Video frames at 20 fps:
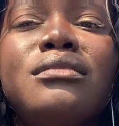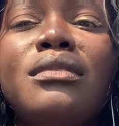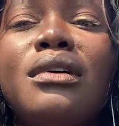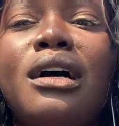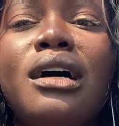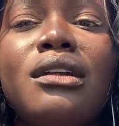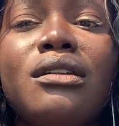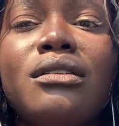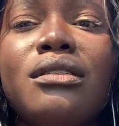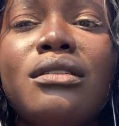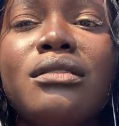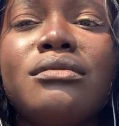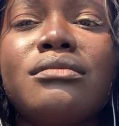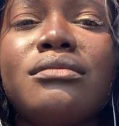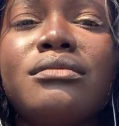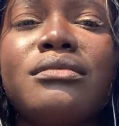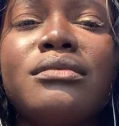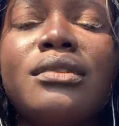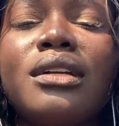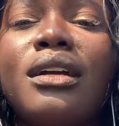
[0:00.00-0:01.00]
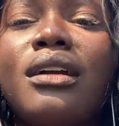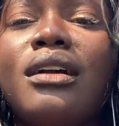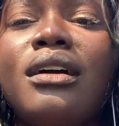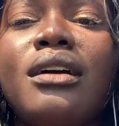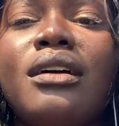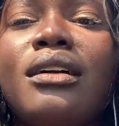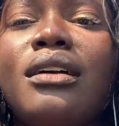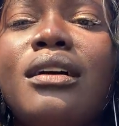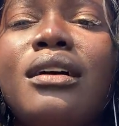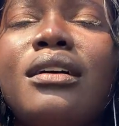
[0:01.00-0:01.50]
I don't know, okay,
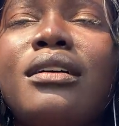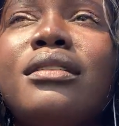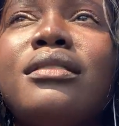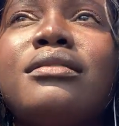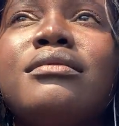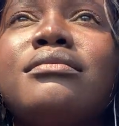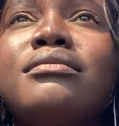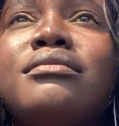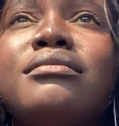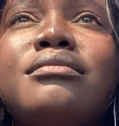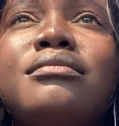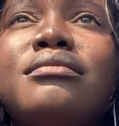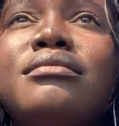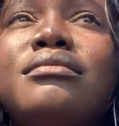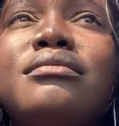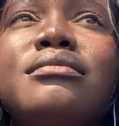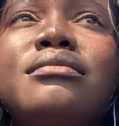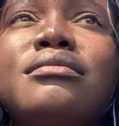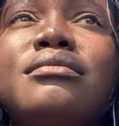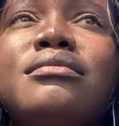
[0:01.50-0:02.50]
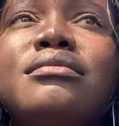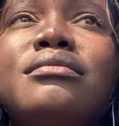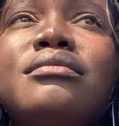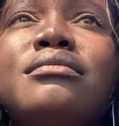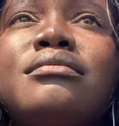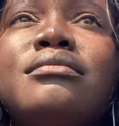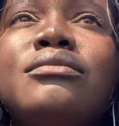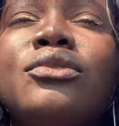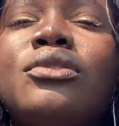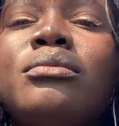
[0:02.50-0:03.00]
I had
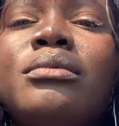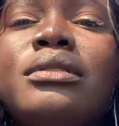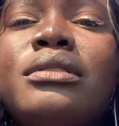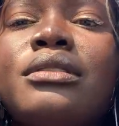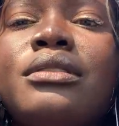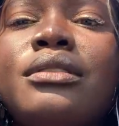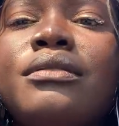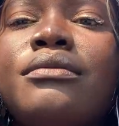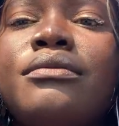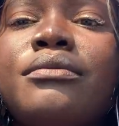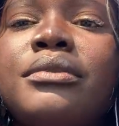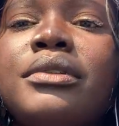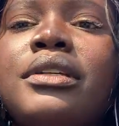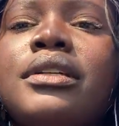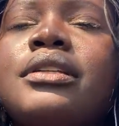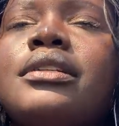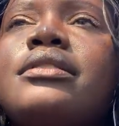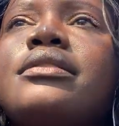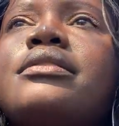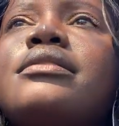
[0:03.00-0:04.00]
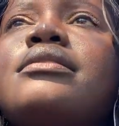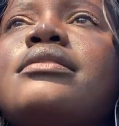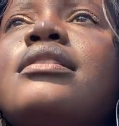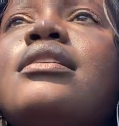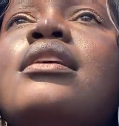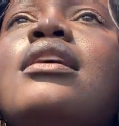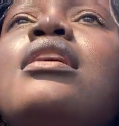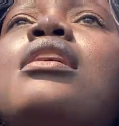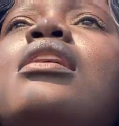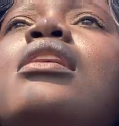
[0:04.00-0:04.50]
moments of weakness,
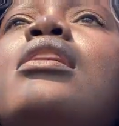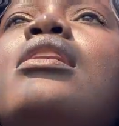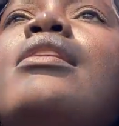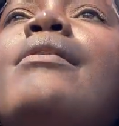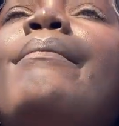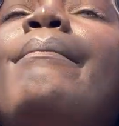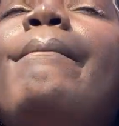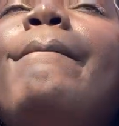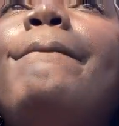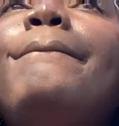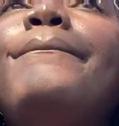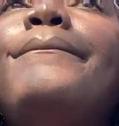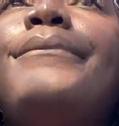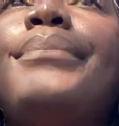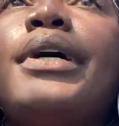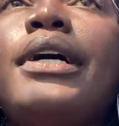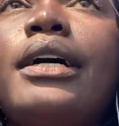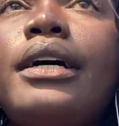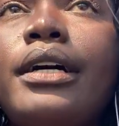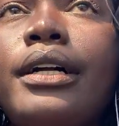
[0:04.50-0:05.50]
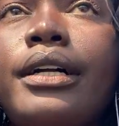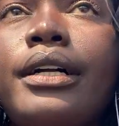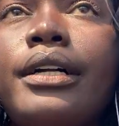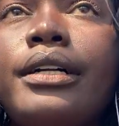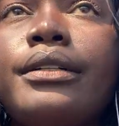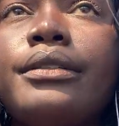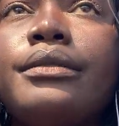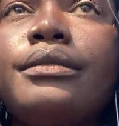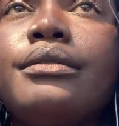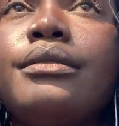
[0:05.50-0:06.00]

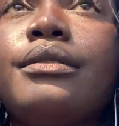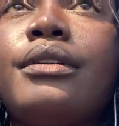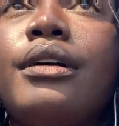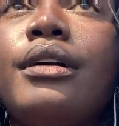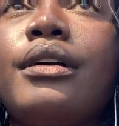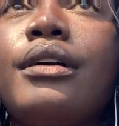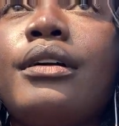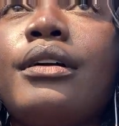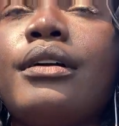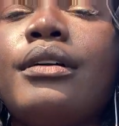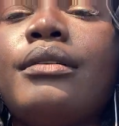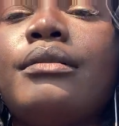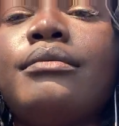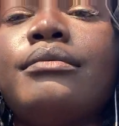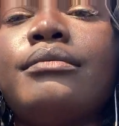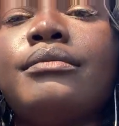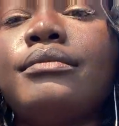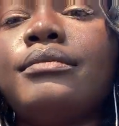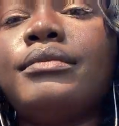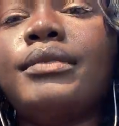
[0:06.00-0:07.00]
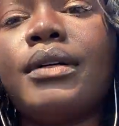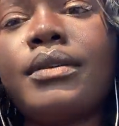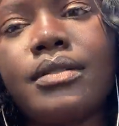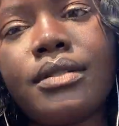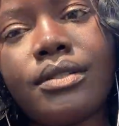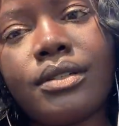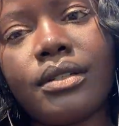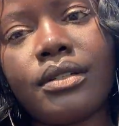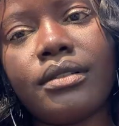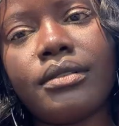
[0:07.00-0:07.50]
but, that was
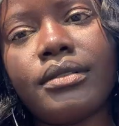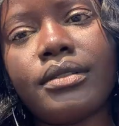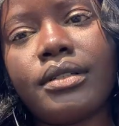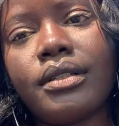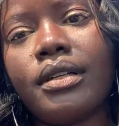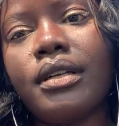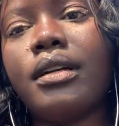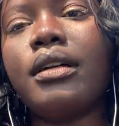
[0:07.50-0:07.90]
a joke,